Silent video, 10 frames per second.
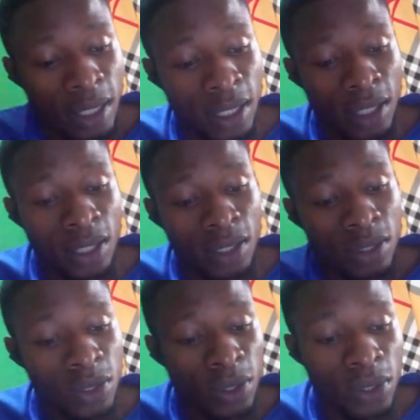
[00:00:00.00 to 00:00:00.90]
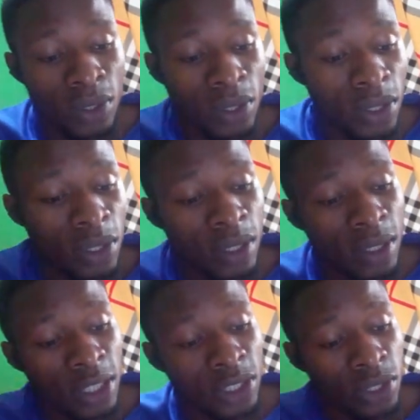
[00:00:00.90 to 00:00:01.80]
also
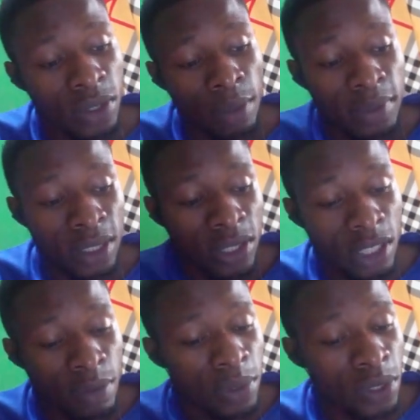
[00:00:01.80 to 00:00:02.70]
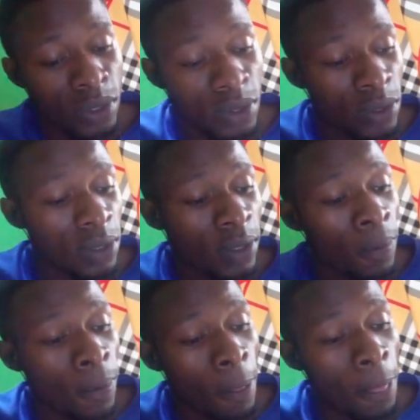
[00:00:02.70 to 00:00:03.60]
interrupt the CPU
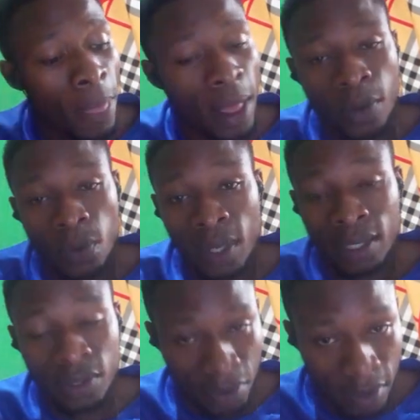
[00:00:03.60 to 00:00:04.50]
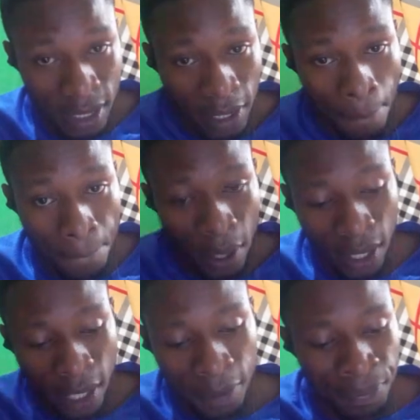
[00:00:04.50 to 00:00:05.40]
and when ready. Okay,
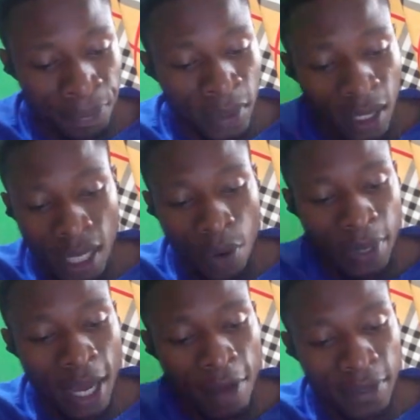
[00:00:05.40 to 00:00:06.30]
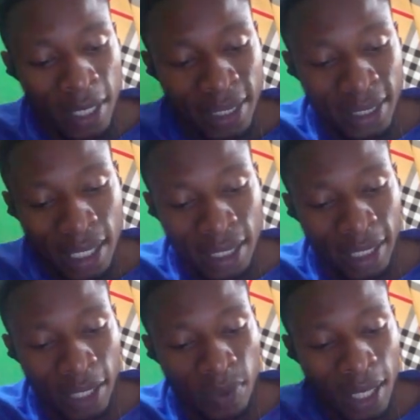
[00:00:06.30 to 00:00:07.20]
and we have the third
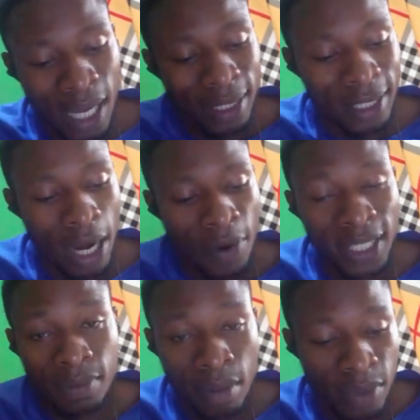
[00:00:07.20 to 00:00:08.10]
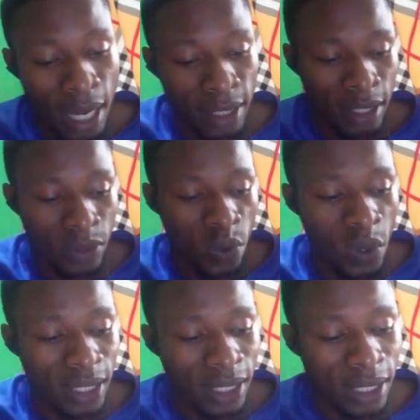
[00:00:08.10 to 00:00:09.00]
one, that's the direct memory access. What
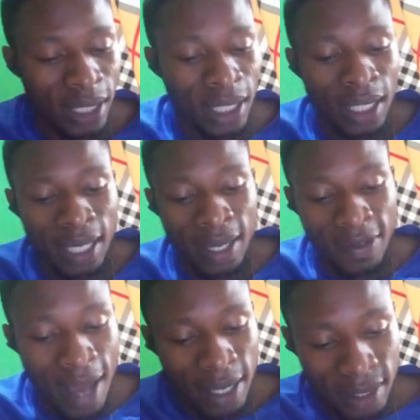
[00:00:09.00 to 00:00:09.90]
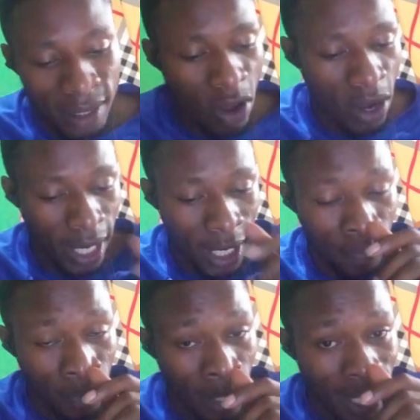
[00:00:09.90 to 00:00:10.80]
it does, okay,
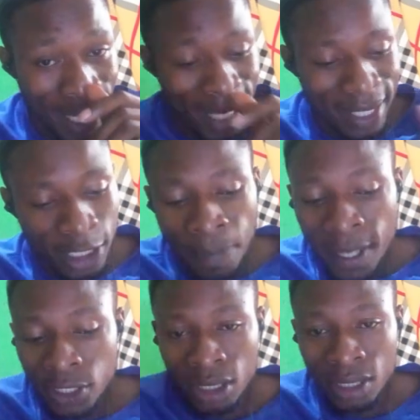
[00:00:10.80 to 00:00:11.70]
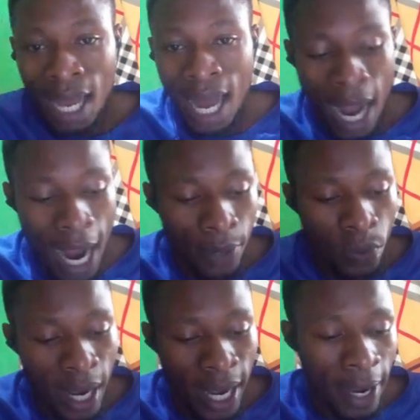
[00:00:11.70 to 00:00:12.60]
it is a special
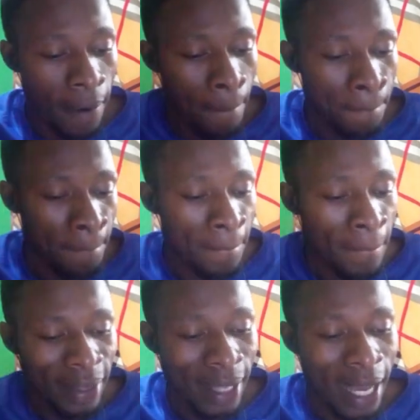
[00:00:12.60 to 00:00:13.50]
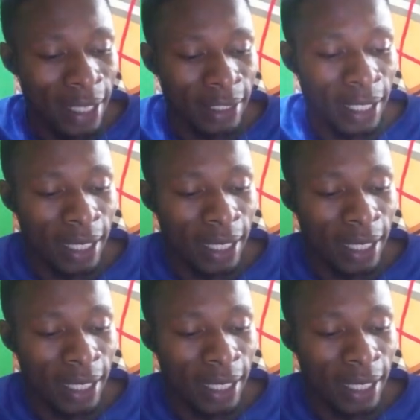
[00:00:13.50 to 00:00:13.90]
hardware, that's the